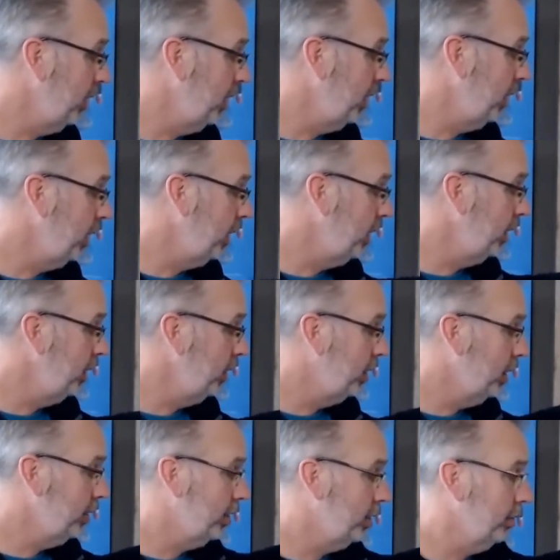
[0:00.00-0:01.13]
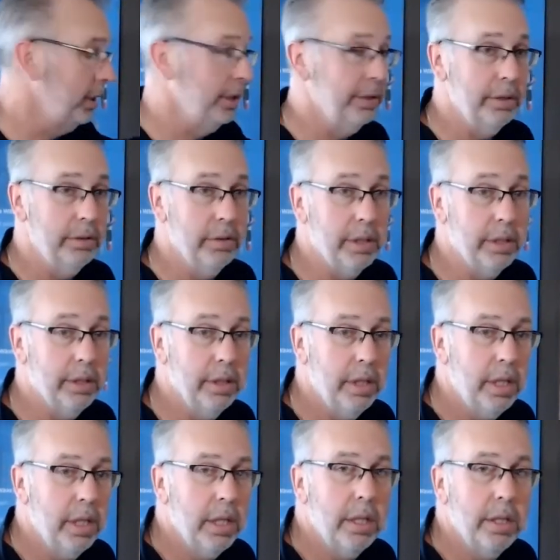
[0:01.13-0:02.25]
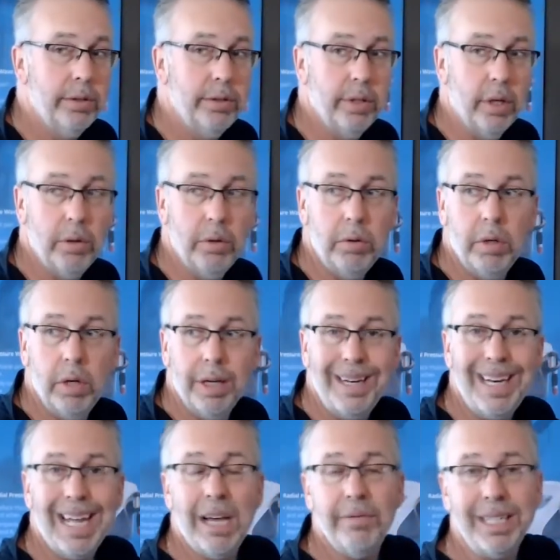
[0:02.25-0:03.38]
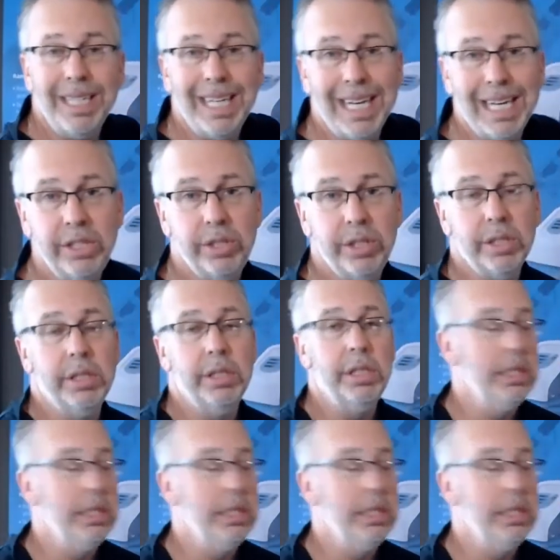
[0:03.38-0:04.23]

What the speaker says: a touch screen to it. So navigation